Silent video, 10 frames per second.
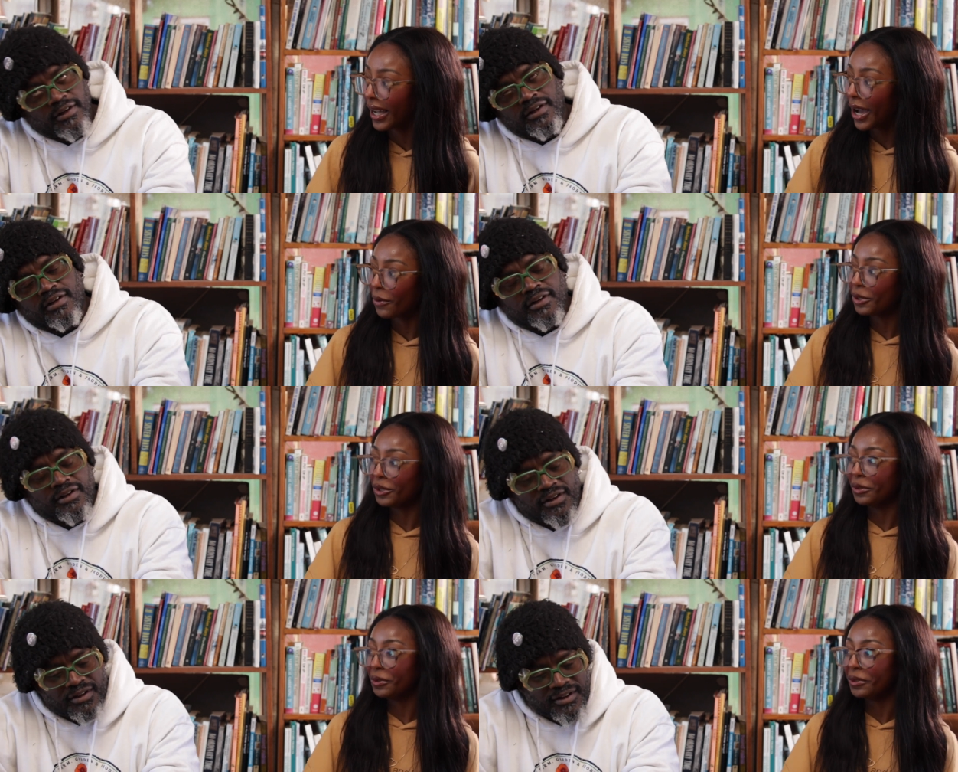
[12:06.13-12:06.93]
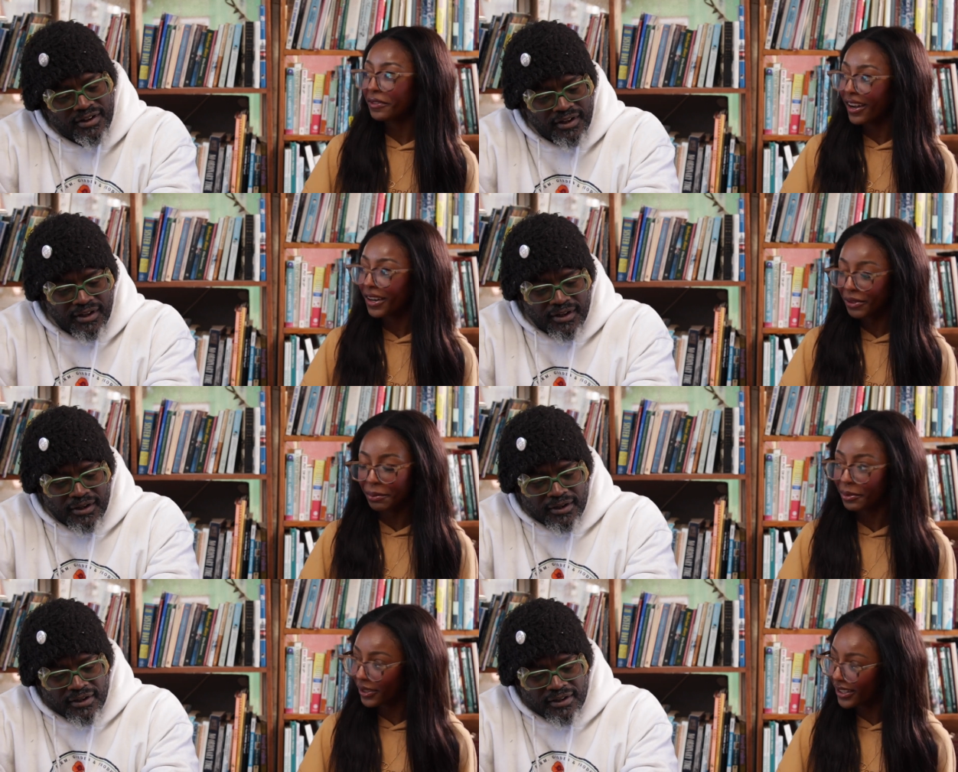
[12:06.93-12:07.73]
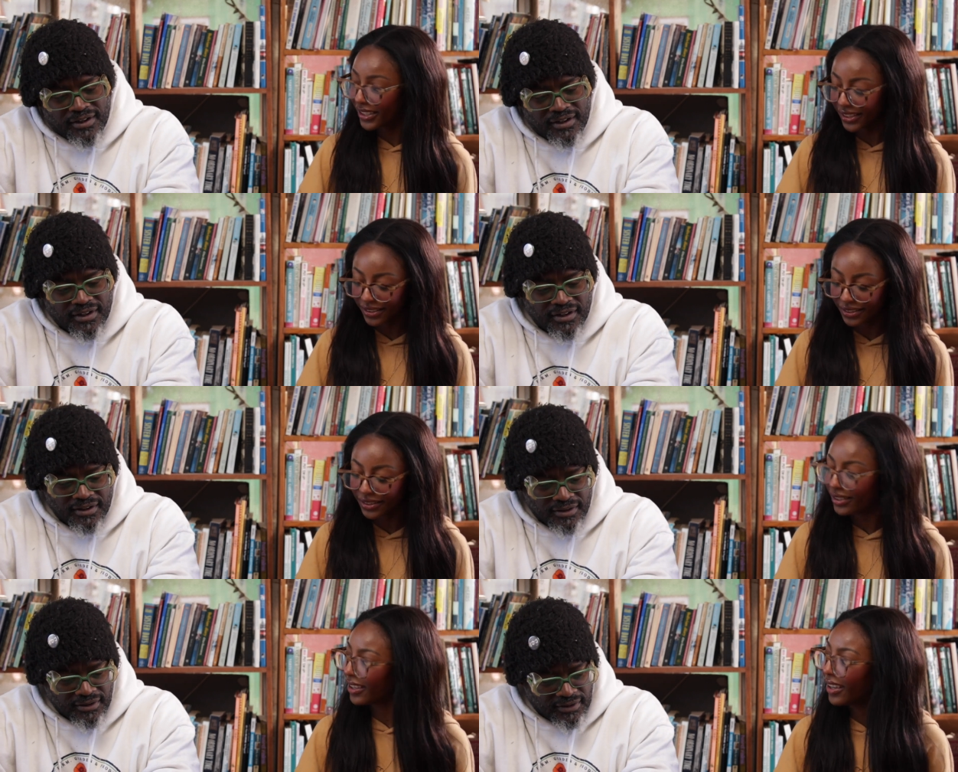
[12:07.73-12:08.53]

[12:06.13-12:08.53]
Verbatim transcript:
Speaker 1: how would you define reparations?